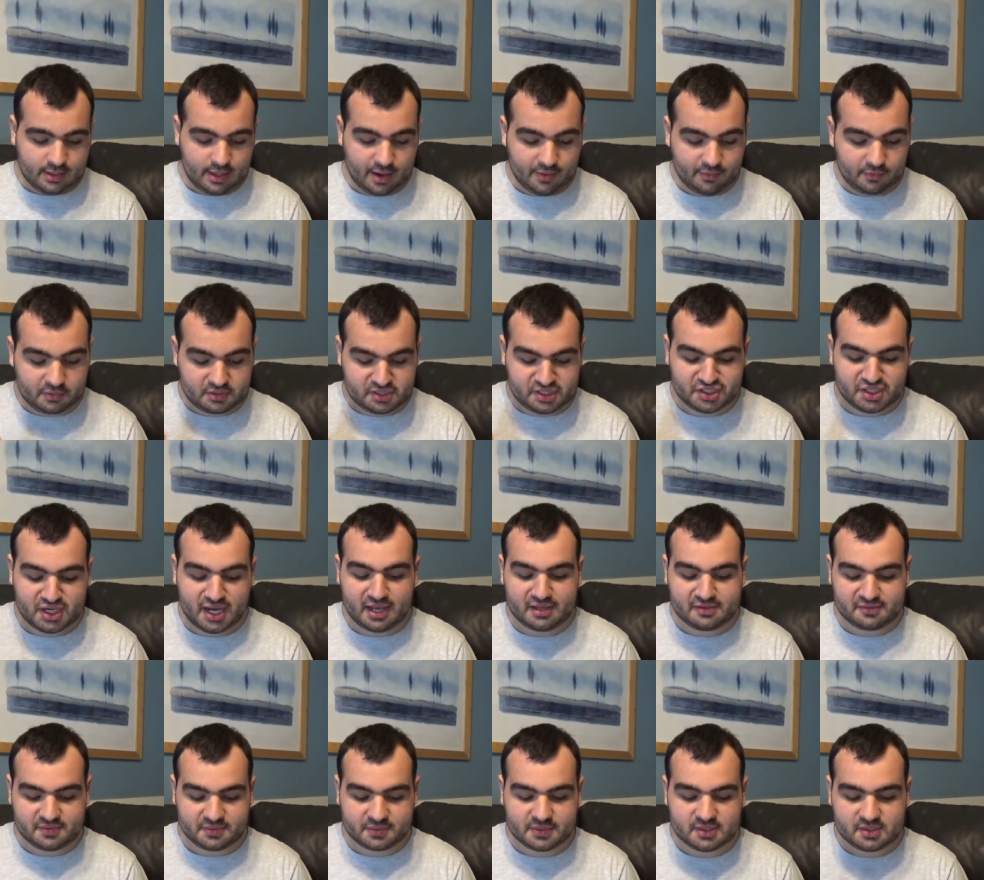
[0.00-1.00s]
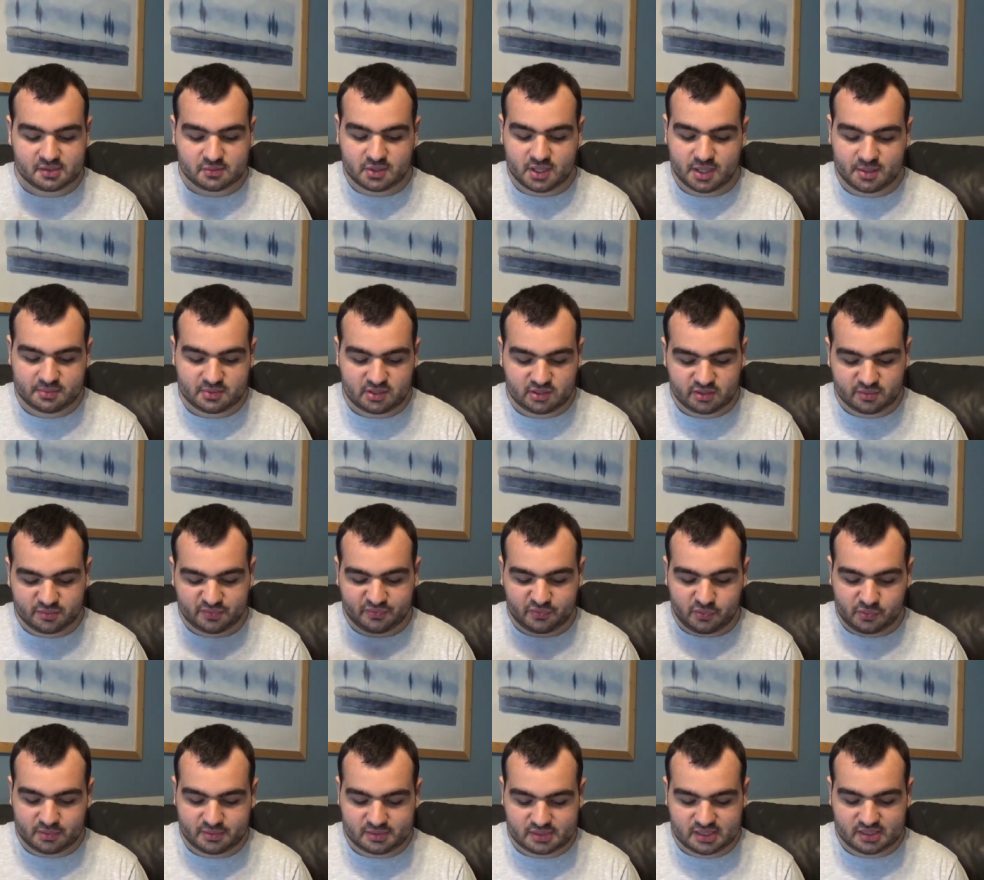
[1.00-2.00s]
Everyone shines from the script to the
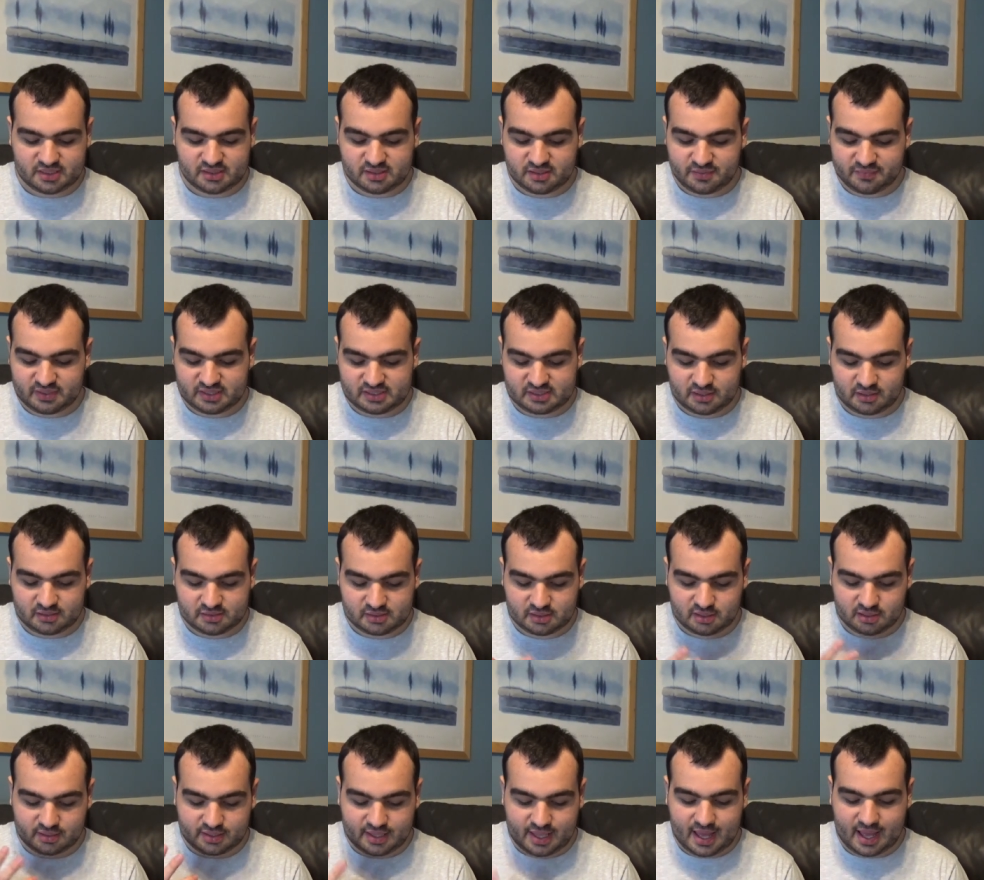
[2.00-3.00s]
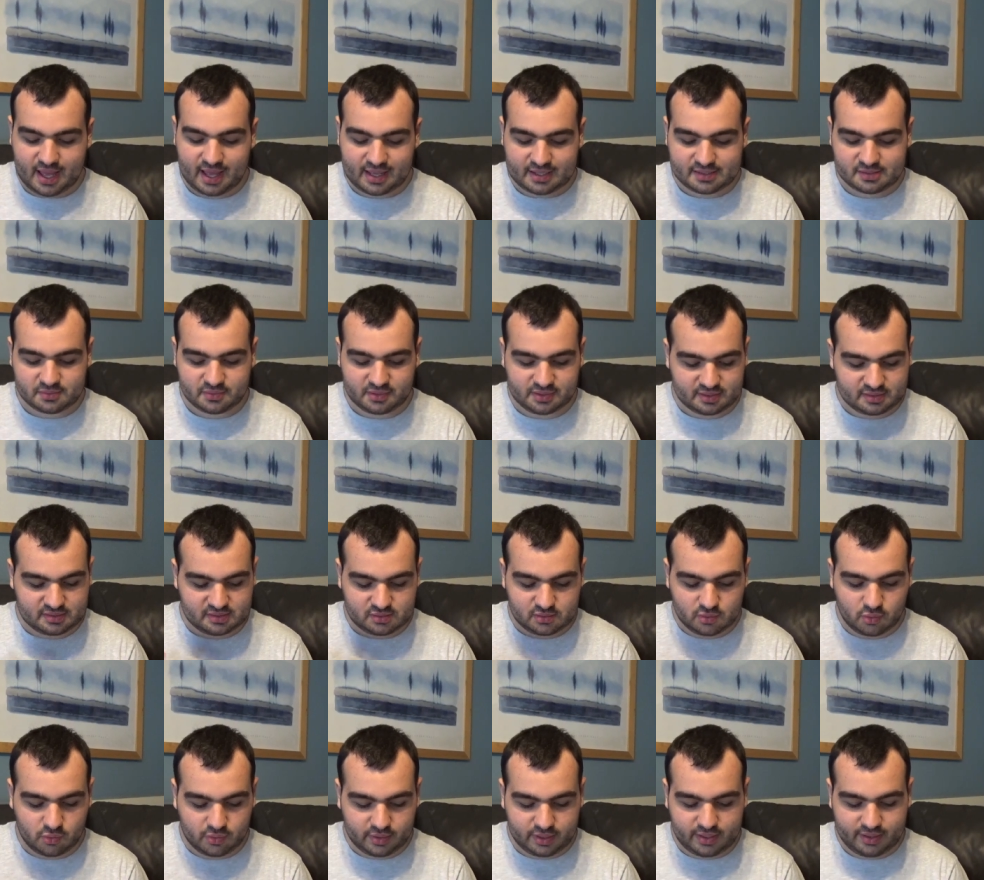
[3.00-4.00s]
performances of its all-star cast, with a
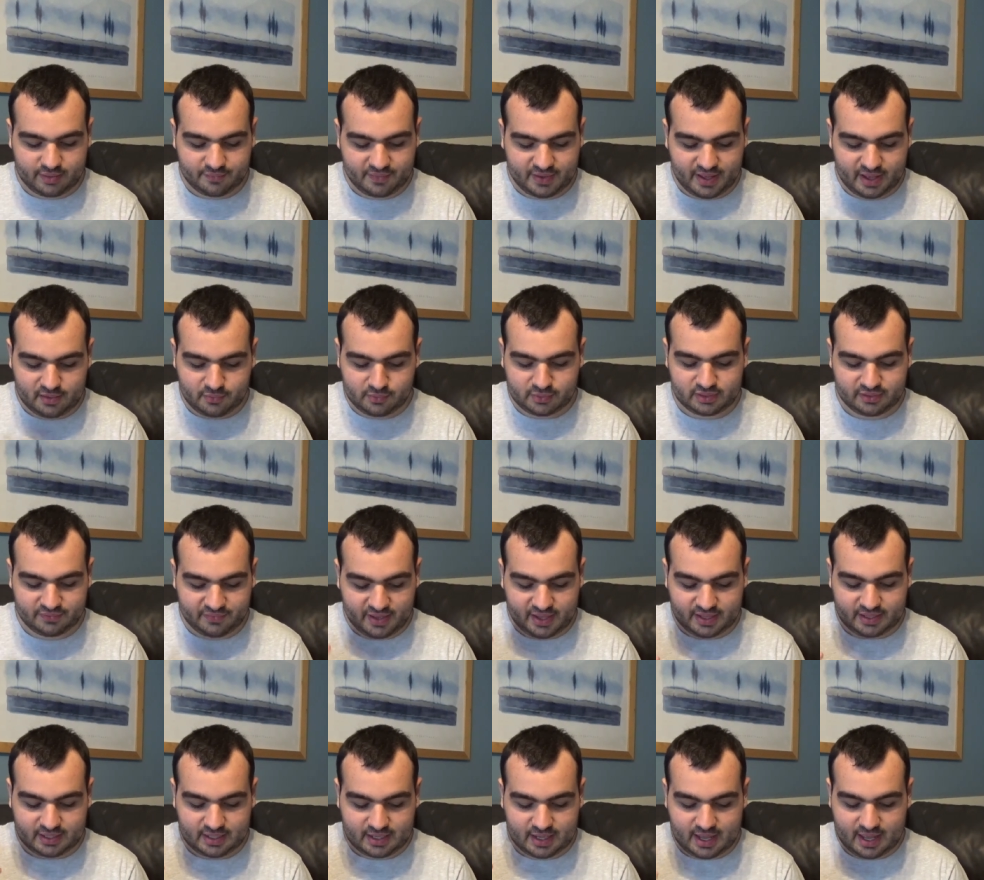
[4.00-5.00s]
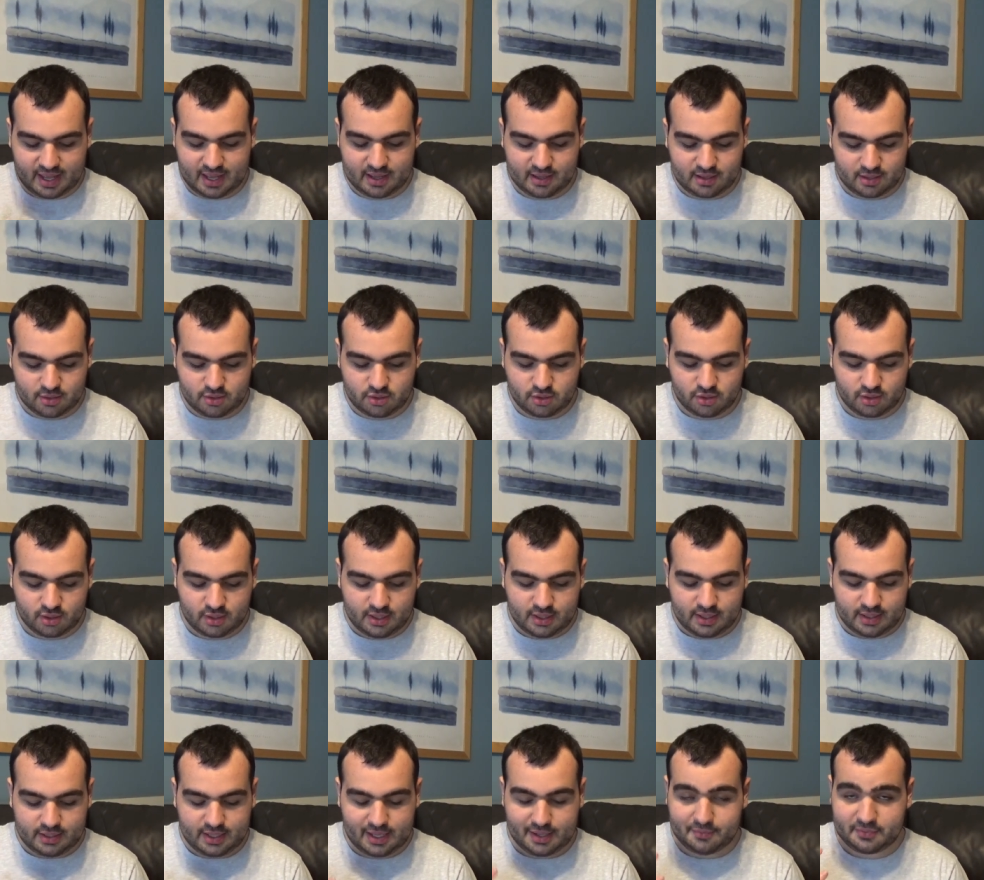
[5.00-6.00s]
story of anyone of any age
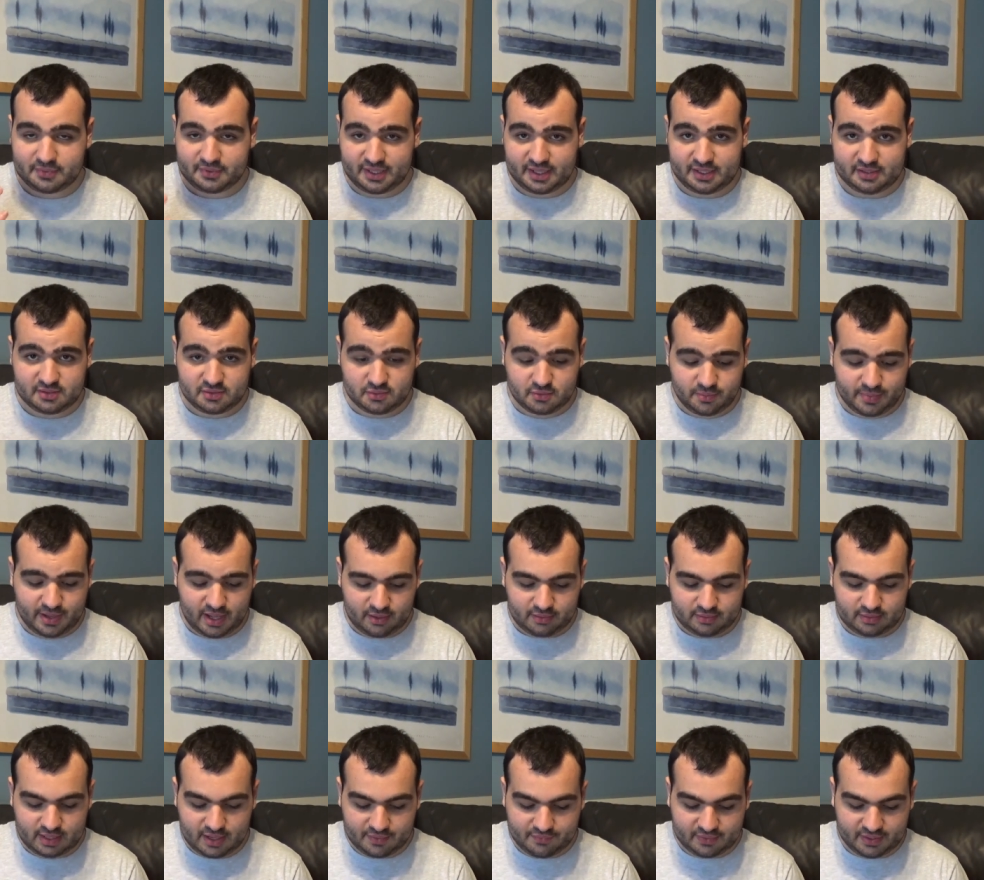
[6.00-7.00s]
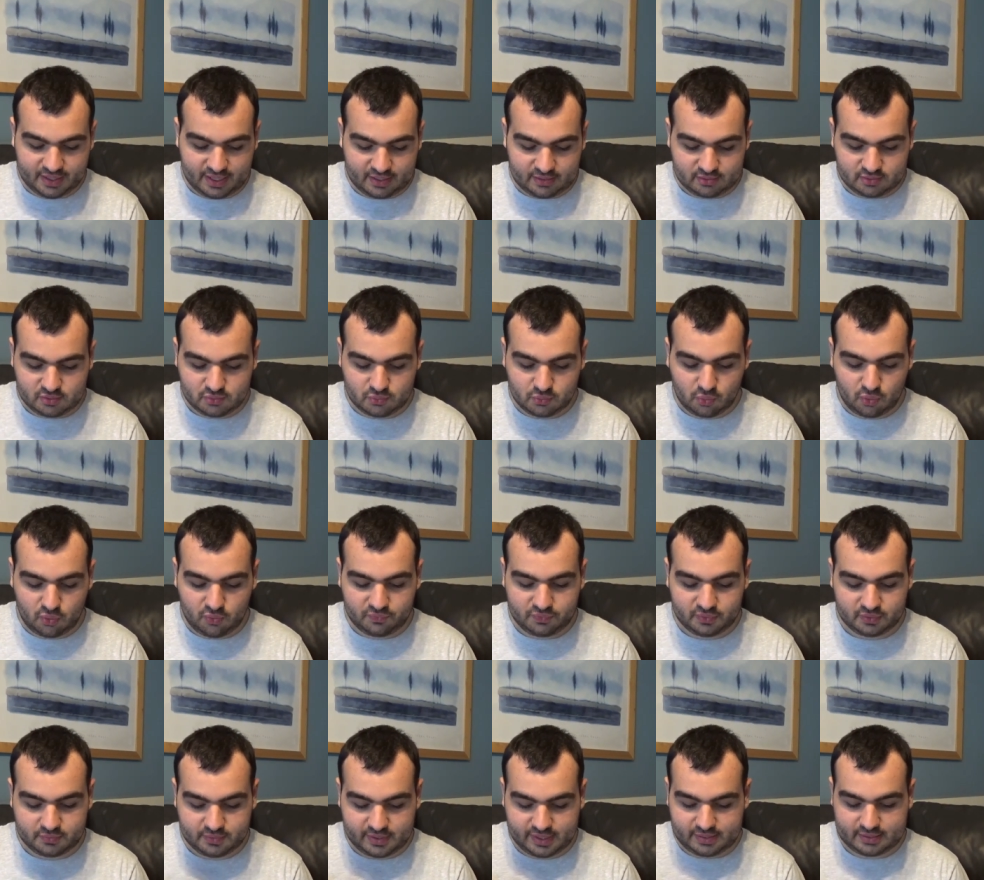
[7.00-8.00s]
can relate to about never getting too old
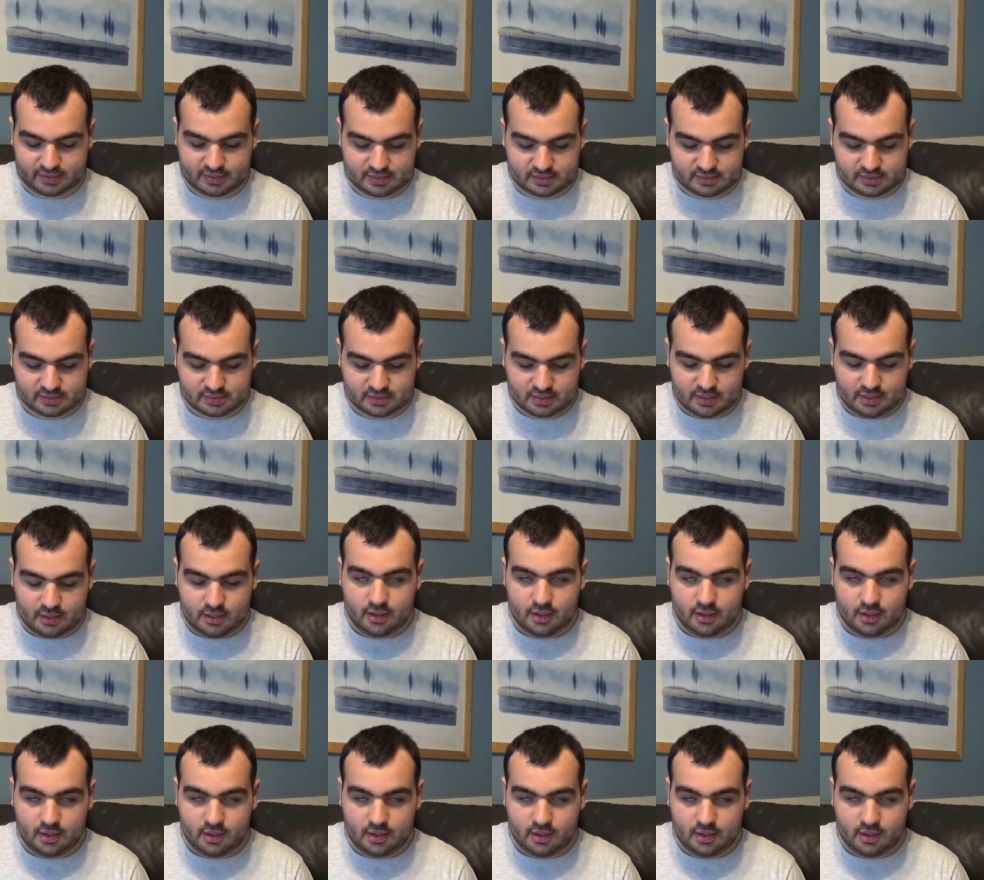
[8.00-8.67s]
for greatness,